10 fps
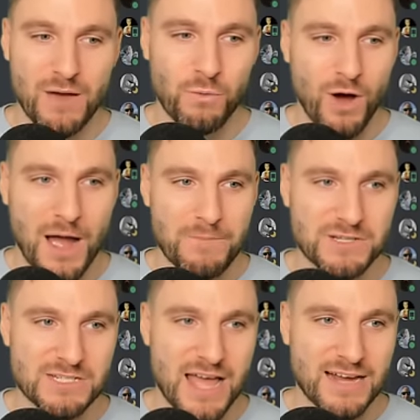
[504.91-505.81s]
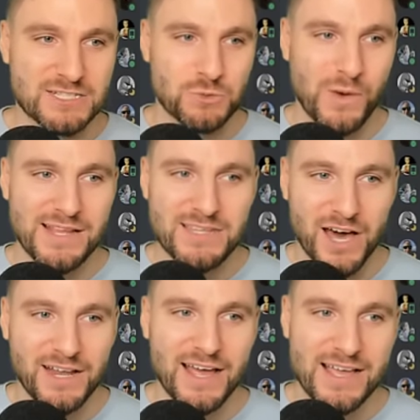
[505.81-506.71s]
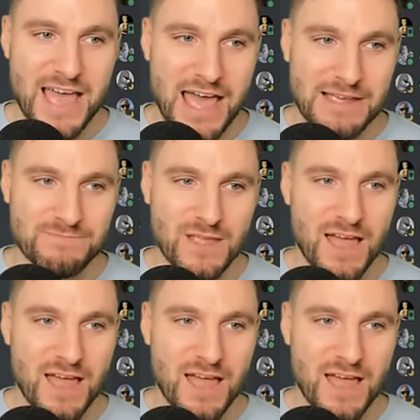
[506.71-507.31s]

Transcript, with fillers: What happens next? We done it again.